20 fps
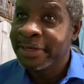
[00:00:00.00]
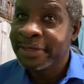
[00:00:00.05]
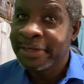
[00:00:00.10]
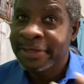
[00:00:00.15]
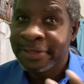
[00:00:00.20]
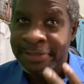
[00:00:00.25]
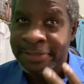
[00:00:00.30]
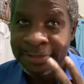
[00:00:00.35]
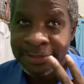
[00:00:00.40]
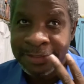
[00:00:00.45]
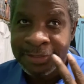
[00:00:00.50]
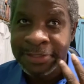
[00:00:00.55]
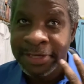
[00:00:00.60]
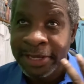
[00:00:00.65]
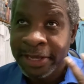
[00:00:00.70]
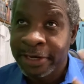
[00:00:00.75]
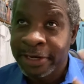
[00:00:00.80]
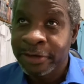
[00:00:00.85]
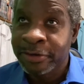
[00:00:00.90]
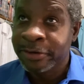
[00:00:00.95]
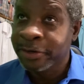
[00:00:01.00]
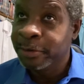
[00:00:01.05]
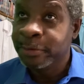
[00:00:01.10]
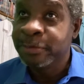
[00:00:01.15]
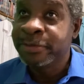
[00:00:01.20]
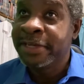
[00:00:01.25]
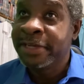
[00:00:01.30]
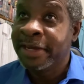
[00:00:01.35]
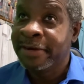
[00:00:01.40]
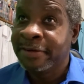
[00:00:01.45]
And Edgar
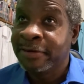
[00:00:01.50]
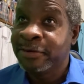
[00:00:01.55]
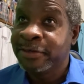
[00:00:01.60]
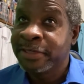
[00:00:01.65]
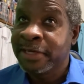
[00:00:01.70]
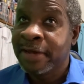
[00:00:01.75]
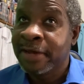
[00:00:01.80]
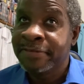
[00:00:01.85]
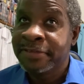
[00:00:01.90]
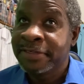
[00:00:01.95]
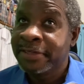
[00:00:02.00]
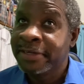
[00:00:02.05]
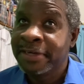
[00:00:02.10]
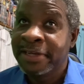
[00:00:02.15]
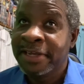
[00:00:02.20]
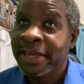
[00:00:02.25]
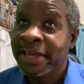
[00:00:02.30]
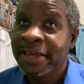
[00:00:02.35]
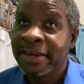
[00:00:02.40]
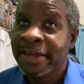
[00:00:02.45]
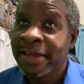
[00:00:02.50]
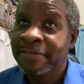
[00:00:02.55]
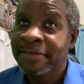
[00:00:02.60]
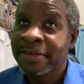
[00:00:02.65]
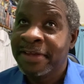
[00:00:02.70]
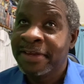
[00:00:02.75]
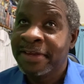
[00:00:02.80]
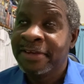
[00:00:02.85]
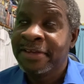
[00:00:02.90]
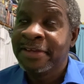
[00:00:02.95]
knows that, of course, obviously, and can't have
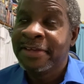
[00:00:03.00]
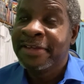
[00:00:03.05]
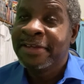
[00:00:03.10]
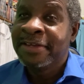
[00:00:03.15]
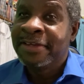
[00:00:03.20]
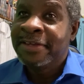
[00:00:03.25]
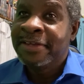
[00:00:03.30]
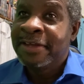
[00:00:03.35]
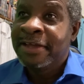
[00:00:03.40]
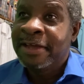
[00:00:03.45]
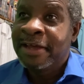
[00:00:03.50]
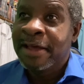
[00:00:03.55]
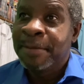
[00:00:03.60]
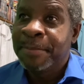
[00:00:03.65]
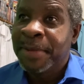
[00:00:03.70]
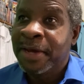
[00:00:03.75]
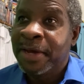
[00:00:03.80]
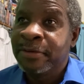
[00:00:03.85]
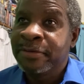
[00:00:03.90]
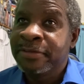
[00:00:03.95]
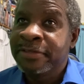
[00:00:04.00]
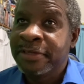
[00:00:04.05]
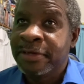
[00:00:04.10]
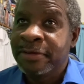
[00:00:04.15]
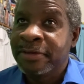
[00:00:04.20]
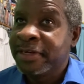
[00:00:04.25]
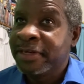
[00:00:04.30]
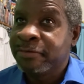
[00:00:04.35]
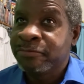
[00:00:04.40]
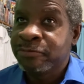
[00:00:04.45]
that come out. You
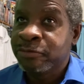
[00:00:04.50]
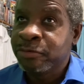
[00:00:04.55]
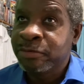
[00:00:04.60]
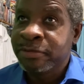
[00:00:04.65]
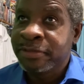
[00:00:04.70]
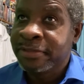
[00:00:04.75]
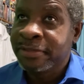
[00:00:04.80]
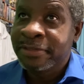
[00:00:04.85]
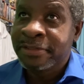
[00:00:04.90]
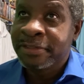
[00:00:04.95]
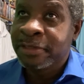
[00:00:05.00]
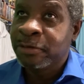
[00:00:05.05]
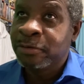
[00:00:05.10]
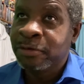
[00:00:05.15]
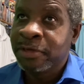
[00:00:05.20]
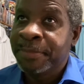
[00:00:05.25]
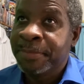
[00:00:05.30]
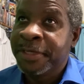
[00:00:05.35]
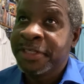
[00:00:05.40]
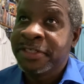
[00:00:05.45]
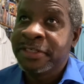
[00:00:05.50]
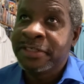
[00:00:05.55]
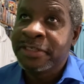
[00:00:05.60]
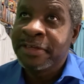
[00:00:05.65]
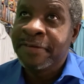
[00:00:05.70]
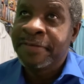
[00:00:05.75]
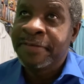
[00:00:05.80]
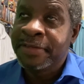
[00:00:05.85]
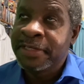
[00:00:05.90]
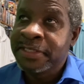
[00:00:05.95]
know, that'll ruin the whole image and
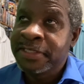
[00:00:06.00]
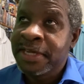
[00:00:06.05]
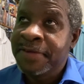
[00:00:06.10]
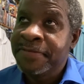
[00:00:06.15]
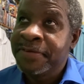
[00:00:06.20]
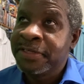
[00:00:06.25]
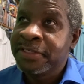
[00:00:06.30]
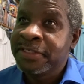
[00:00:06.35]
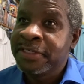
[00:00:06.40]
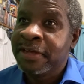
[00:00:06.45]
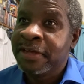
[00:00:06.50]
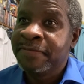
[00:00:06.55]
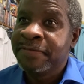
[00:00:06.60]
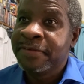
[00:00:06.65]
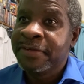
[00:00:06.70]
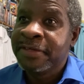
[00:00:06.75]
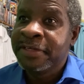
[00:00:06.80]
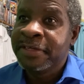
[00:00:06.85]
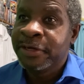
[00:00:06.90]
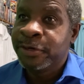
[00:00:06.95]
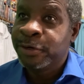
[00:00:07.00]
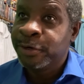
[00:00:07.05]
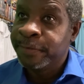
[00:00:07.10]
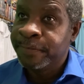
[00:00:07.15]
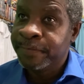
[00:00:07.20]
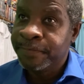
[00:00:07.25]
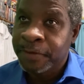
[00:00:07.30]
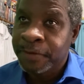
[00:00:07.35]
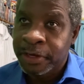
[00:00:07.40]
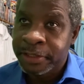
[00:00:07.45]
stuff of the Seven and stuff, and hurt
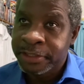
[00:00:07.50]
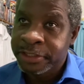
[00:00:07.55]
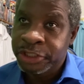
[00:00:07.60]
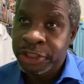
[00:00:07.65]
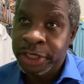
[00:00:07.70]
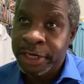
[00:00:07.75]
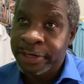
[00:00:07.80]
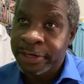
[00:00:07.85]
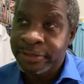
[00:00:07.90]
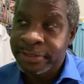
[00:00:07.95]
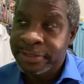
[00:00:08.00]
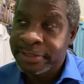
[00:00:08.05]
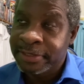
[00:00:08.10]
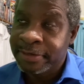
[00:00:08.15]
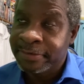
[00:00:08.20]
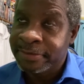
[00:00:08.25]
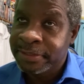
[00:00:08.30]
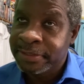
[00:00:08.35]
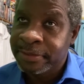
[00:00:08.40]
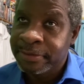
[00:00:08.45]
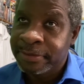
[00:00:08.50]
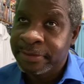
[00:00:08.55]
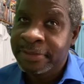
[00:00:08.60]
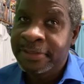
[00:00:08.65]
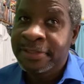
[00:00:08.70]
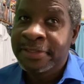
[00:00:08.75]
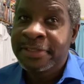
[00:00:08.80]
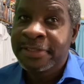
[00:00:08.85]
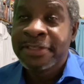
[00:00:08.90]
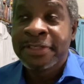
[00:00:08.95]
Vought's shares and stuff. So,
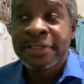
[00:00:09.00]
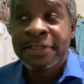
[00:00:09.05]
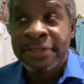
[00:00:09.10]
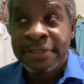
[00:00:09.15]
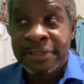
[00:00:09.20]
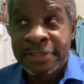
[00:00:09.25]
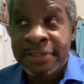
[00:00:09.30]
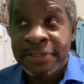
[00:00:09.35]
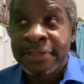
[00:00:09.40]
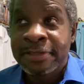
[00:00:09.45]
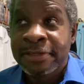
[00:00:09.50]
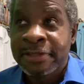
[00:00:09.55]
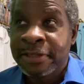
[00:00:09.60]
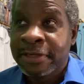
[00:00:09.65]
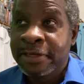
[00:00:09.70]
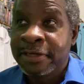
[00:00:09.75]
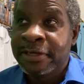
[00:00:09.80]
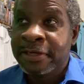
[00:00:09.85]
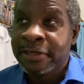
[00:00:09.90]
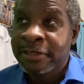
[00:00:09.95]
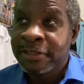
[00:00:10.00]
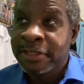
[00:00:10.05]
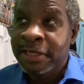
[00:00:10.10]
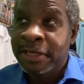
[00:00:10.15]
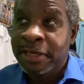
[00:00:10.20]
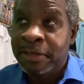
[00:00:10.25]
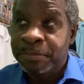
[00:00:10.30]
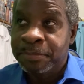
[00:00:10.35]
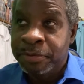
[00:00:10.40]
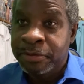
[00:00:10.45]
look, good
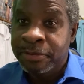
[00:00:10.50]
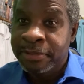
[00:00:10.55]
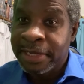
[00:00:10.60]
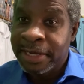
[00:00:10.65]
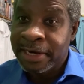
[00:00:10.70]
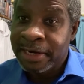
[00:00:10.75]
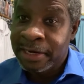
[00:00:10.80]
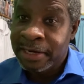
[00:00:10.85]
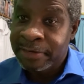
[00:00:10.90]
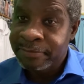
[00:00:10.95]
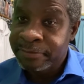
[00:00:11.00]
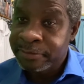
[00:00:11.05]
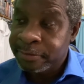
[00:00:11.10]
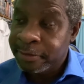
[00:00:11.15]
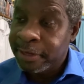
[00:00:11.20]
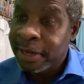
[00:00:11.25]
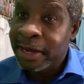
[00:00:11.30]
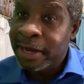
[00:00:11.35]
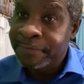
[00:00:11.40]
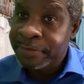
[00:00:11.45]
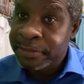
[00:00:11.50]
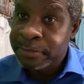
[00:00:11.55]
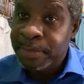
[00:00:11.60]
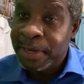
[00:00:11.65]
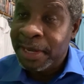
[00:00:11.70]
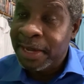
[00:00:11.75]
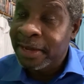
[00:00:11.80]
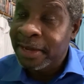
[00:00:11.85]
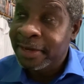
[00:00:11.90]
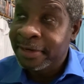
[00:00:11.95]
thing he pulled that out of out of his
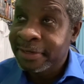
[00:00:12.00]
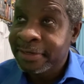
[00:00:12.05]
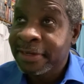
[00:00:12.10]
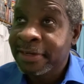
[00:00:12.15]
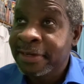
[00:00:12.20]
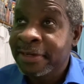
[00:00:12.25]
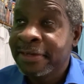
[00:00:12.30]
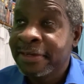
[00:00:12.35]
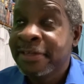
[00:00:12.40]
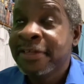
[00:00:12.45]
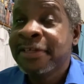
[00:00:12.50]
behind.